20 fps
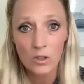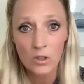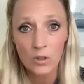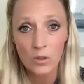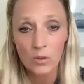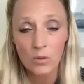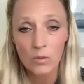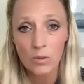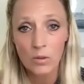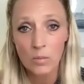
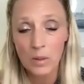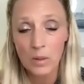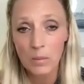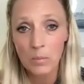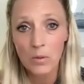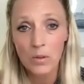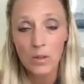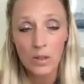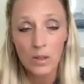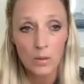to the
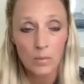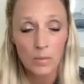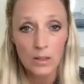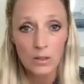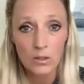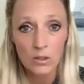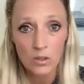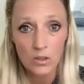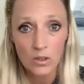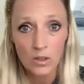people that you're
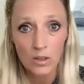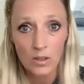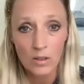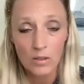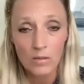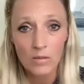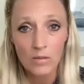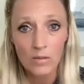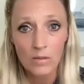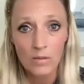meant to
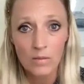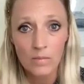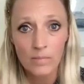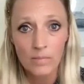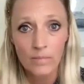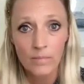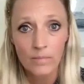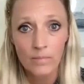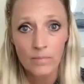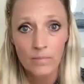serve.
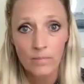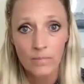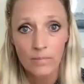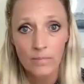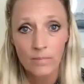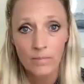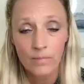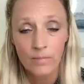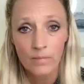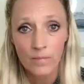
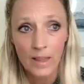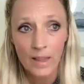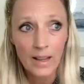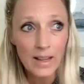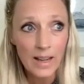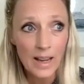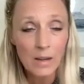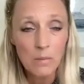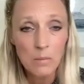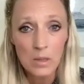That
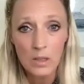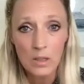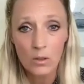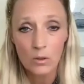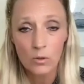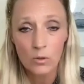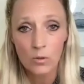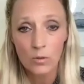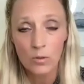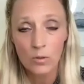can be your
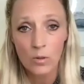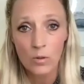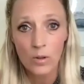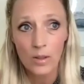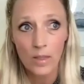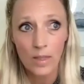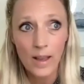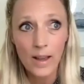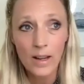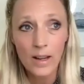true
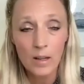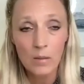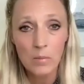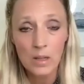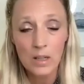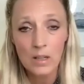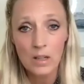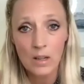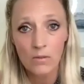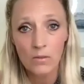north. That can
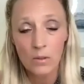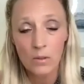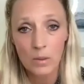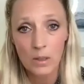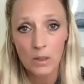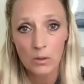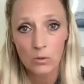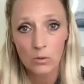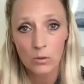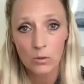be enough to be
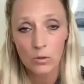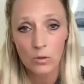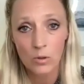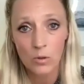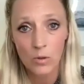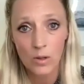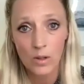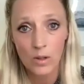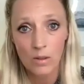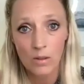your true
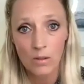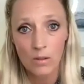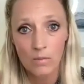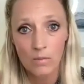north.